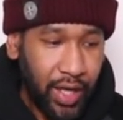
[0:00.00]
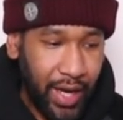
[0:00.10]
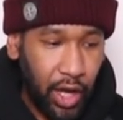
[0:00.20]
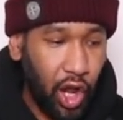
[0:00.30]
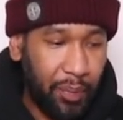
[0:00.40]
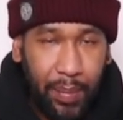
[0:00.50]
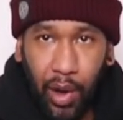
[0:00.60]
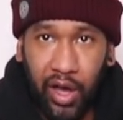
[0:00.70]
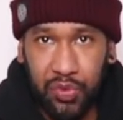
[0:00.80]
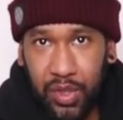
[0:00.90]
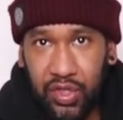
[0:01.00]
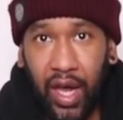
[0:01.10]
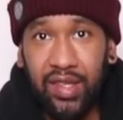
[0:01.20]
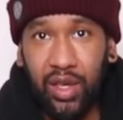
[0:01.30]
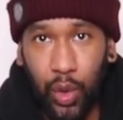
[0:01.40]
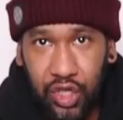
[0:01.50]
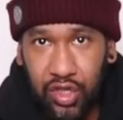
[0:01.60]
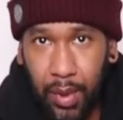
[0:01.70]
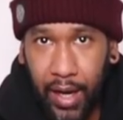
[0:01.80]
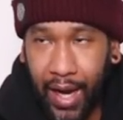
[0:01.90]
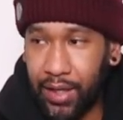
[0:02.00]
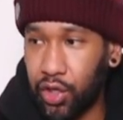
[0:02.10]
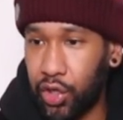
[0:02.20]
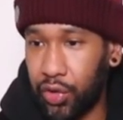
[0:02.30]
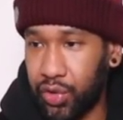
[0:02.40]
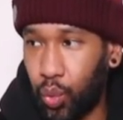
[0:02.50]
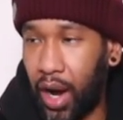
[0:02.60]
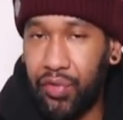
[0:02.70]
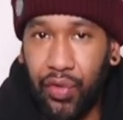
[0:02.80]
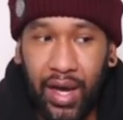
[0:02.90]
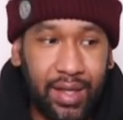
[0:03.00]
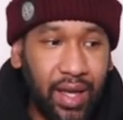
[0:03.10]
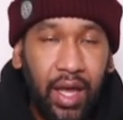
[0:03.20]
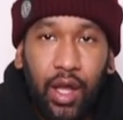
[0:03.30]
Now, a lot of people ask me sizing questions about Canada Goose, and what I find is